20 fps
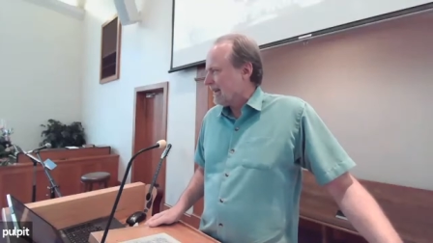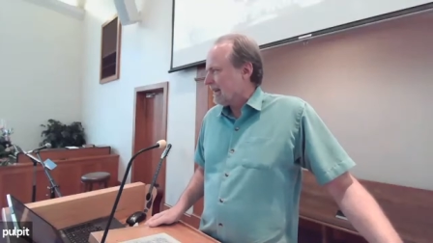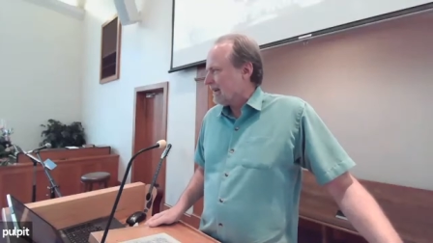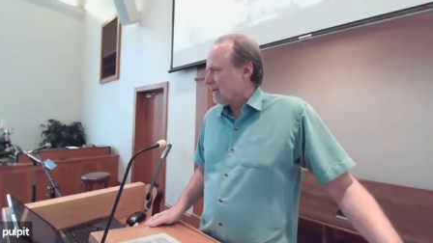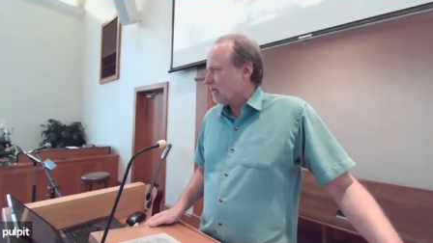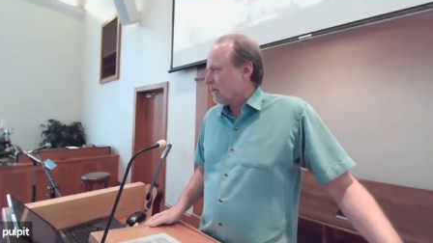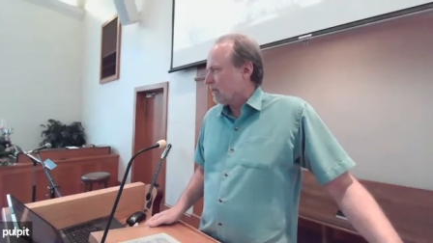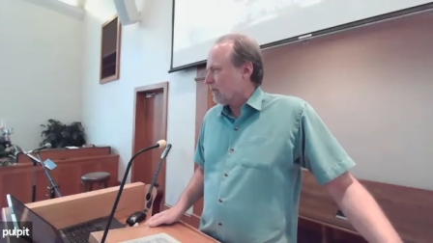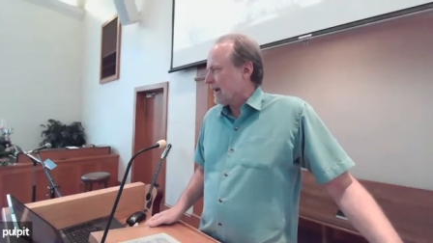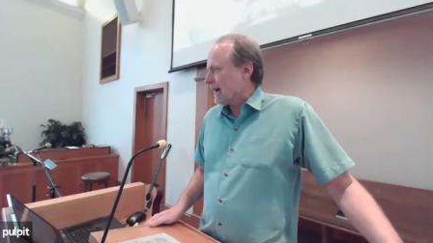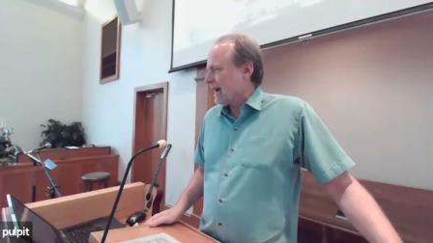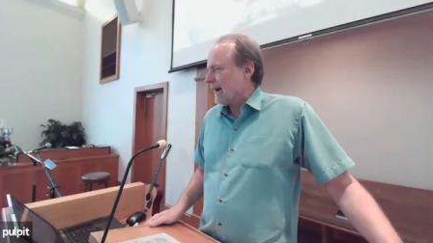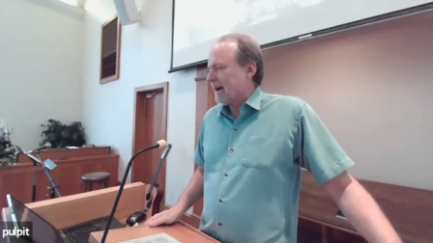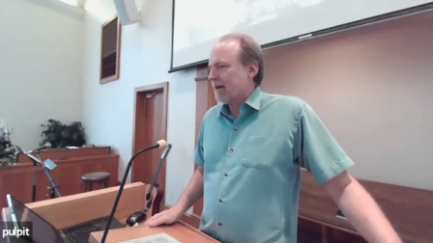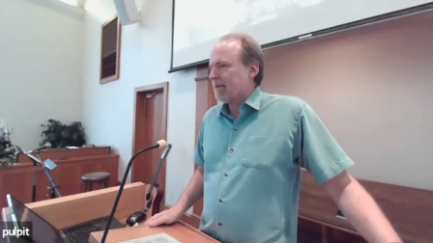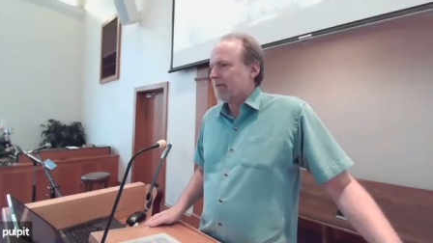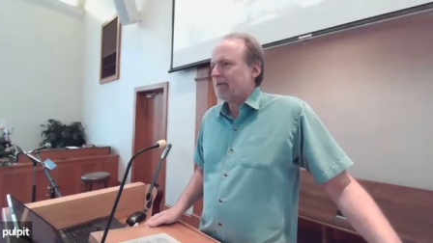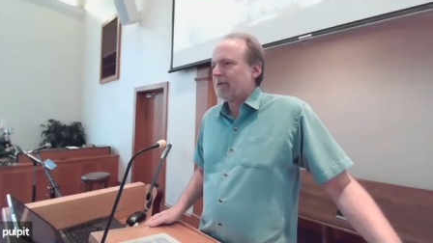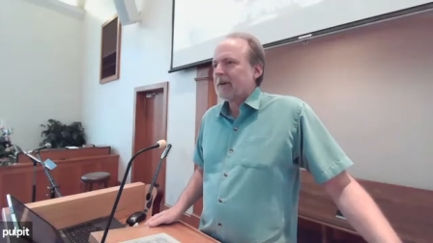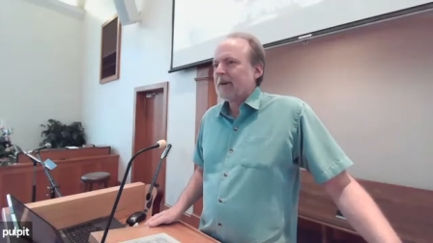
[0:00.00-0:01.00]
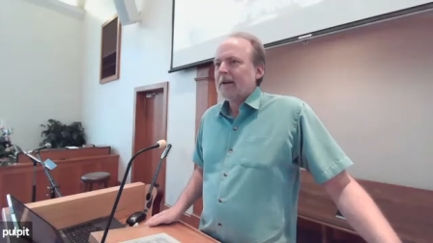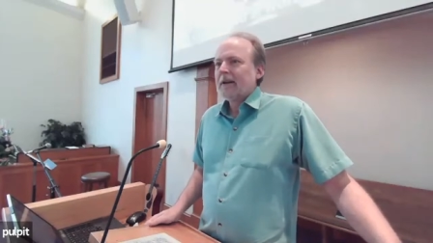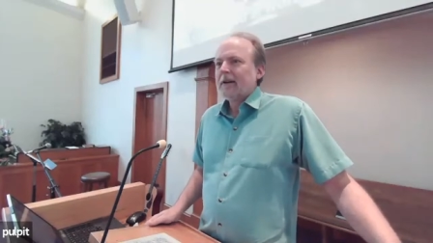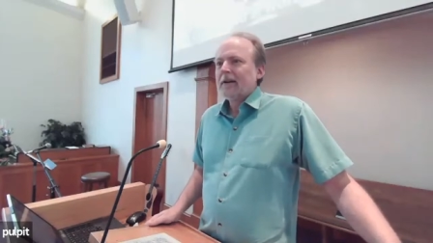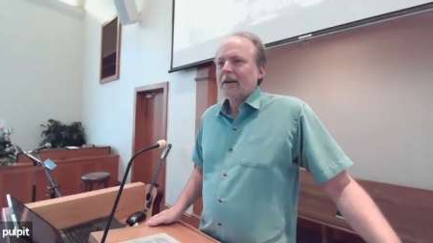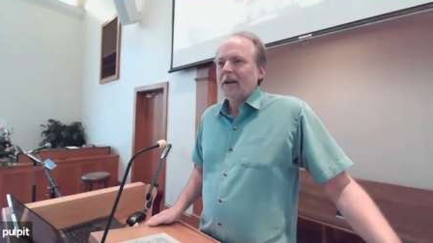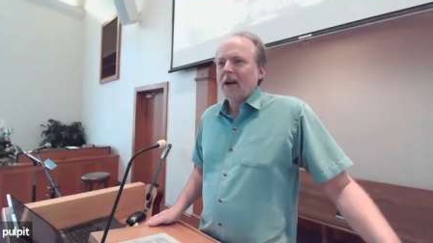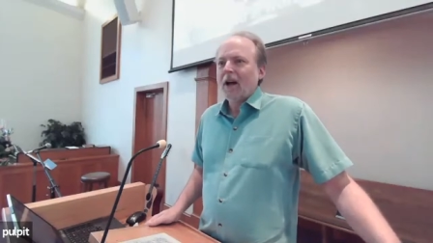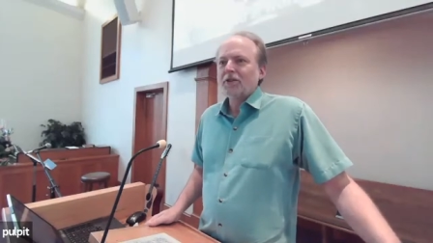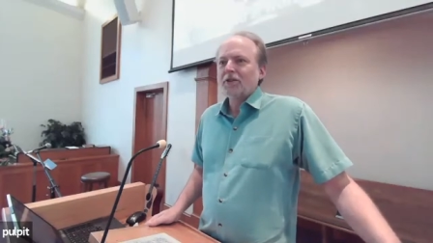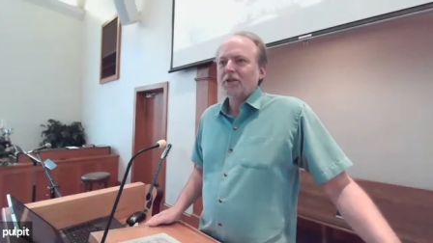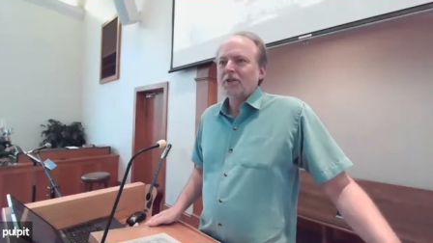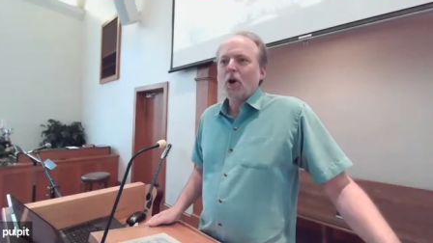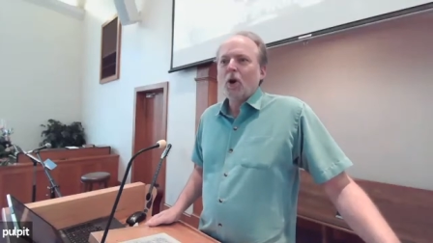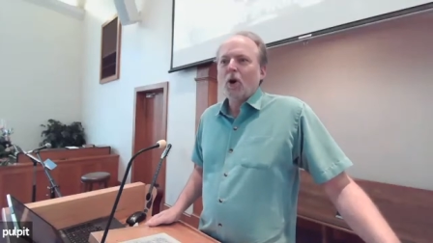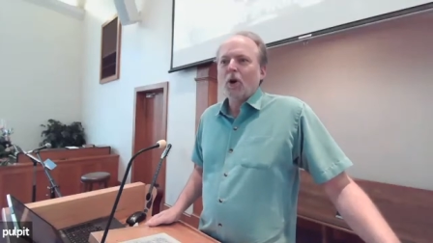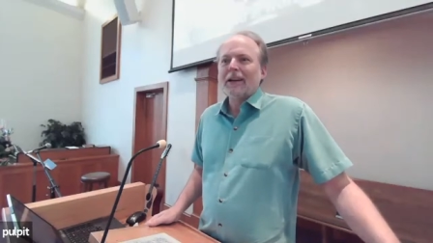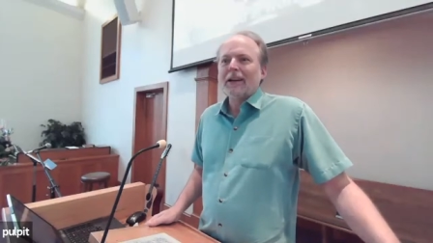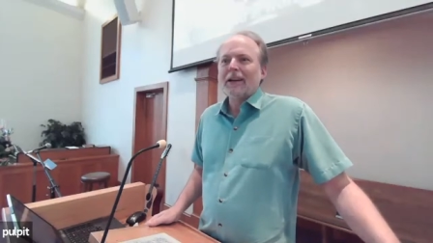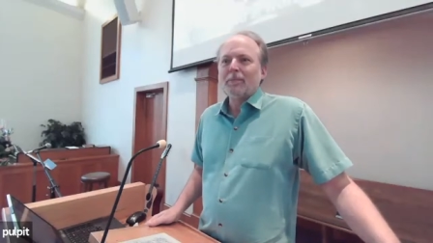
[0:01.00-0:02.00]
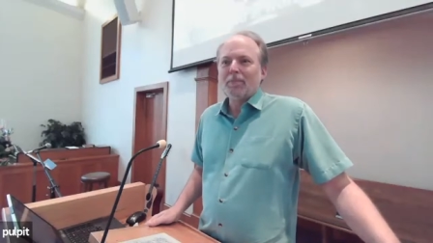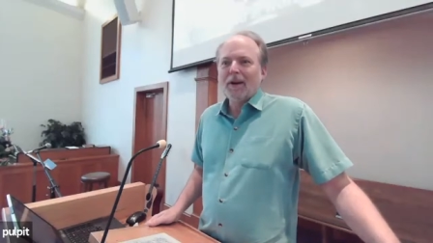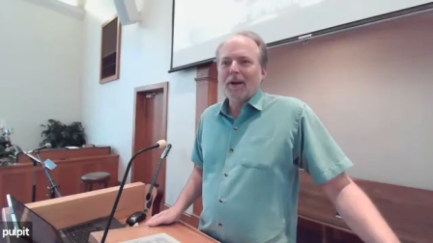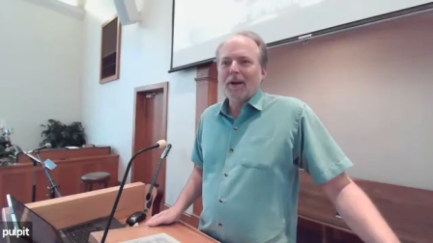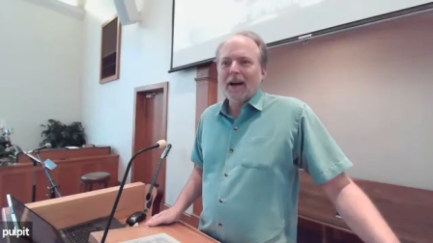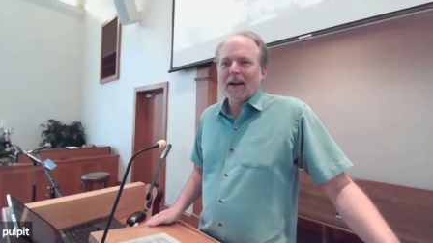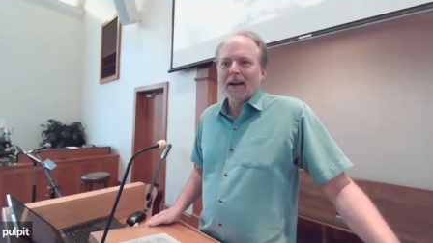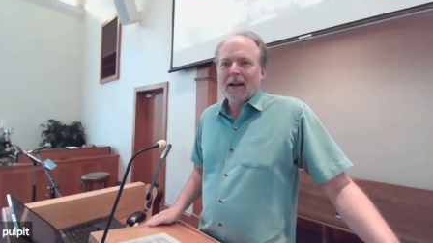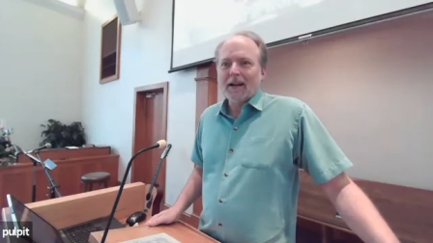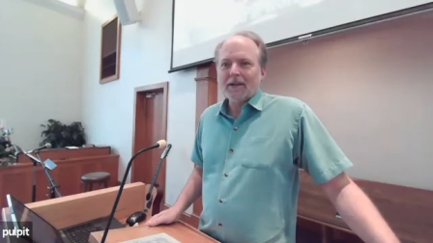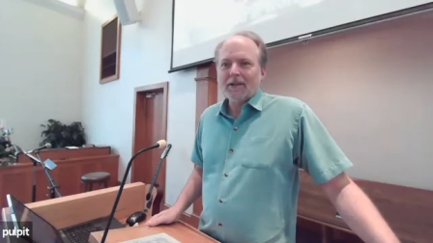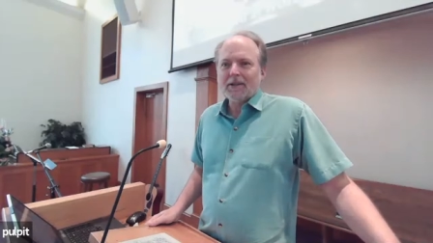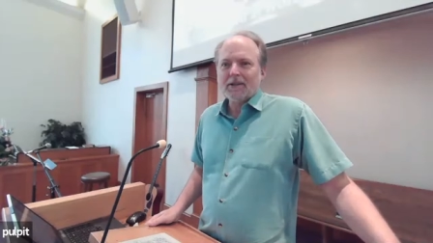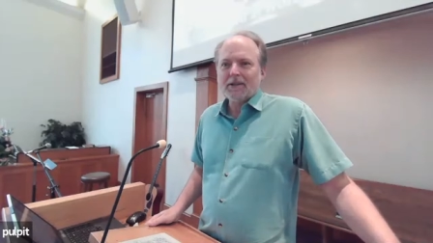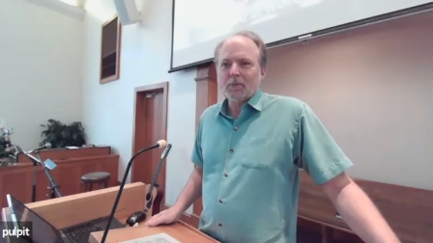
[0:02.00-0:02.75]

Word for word: We have God's calling upon us.